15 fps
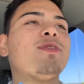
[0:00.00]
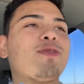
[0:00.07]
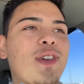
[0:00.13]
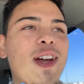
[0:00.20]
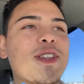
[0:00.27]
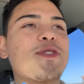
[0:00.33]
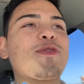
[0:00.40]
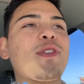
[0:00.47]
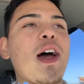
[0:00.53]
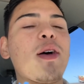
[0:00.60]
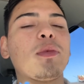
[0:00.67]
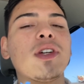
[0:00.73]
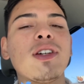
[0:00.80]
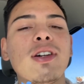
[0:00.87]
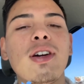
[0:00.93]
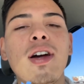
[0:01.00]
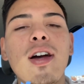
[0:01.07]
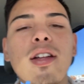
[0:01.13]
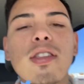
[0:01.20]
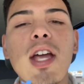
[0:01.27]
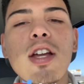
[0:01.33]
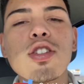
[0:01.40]
friends and family?
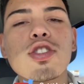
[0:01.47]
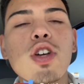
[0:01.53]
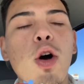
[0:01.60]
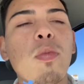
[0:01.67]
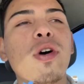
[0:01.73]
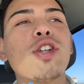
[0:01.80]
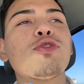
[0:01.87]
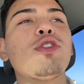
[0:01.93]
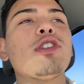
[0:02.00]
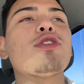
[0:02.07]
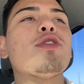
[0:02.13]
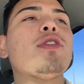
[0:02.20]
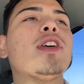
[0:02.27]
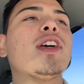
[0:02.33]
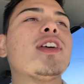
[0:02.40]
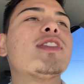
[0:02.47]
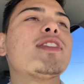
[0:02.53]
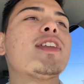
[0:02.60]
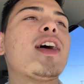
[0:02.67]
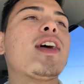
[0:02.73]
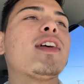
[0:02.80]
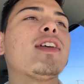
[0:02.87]
Thanks so much for tuning in today.